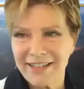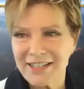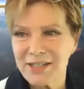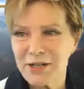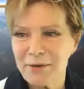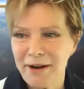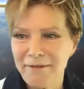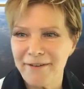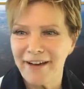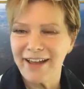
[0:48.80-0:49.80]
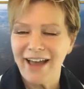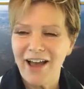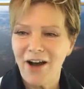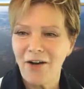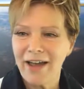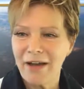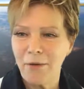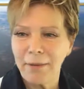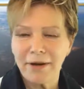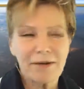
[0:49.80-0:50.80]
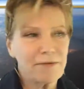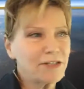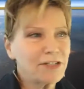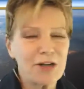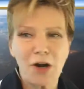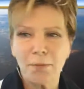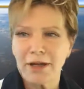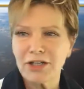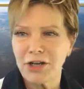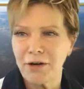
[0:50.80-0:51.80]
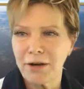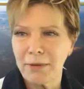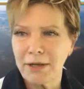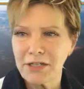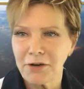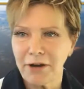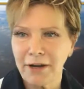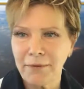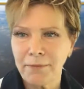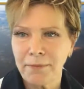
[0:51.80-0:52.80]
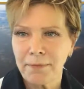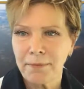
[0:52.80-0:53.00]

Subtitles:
that's terrific. Okay, well, I'm gonna start by sharing my screen.